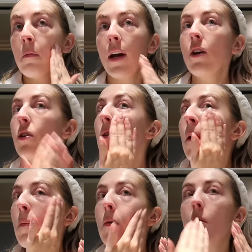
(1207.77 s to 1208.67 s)
Make sure
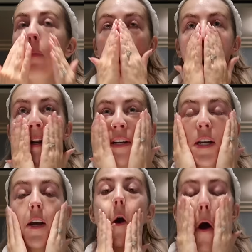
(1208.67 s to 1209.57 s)
I put
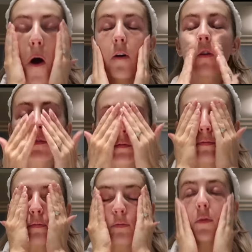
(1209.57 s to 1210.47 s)
plenty on.
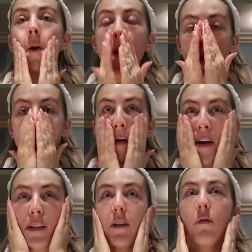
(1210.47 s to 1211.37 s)
And my
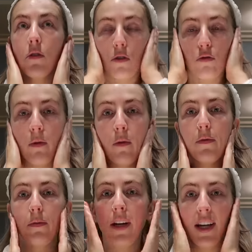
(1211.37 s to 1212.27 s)
eyes, I always just rub it
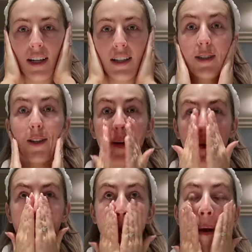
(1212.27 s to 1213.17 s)
up to my ears too.